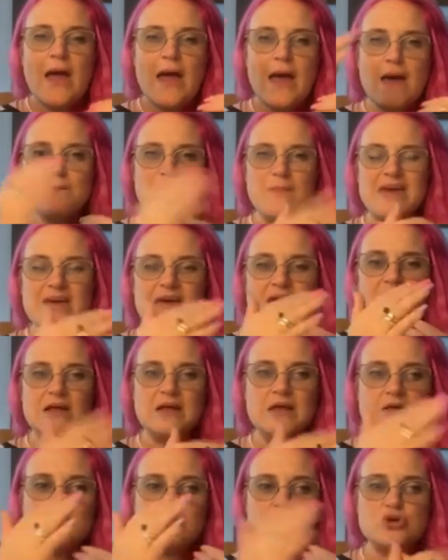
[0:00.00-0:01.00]
and make it
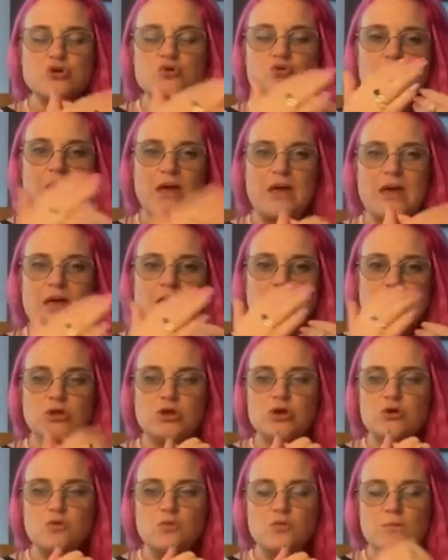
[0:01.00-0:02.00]
into a
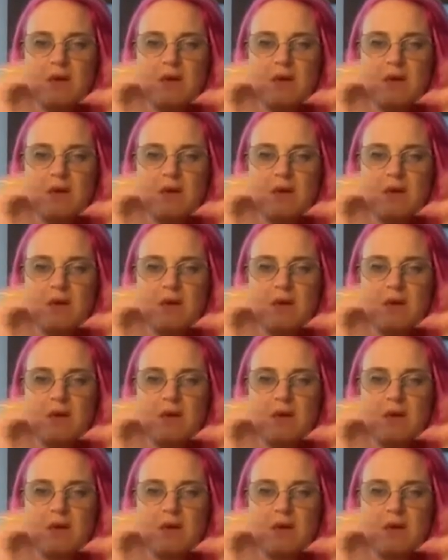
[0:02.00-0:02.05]
you,